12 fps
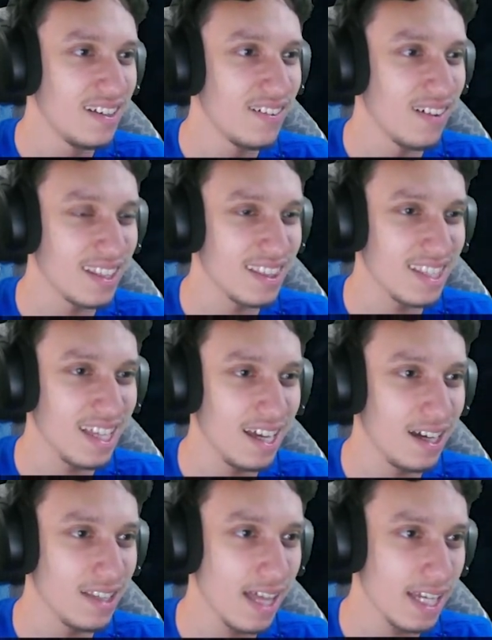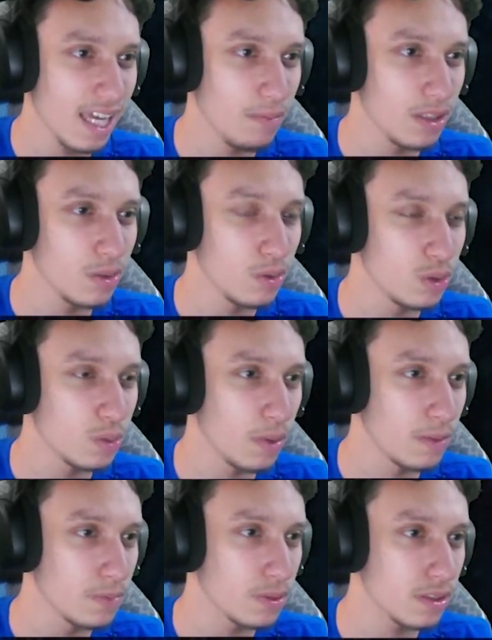what the hell? That gave me
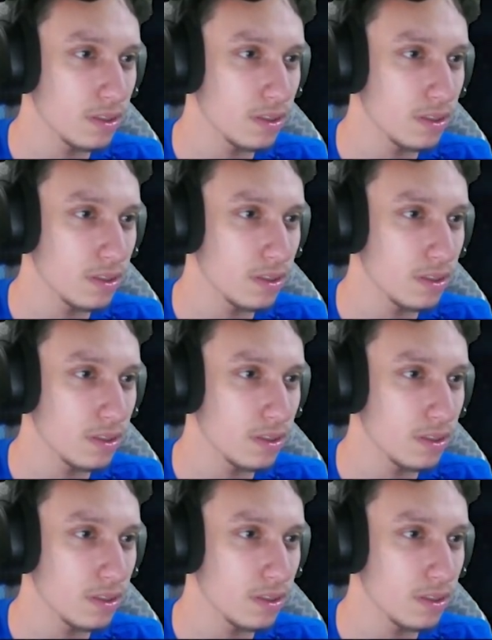goosebumps.